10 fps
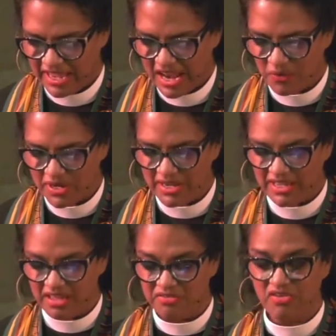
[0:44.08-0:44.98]
And I want
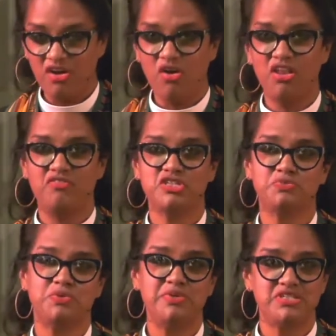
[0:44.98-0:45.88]
to give all of
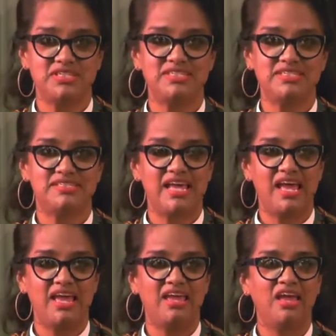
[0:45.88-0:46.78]
us permission to
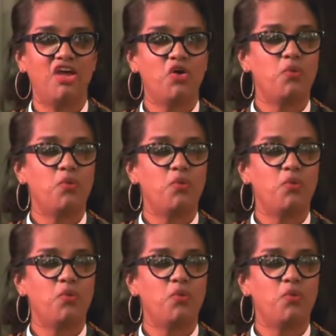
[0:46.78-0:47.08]
say,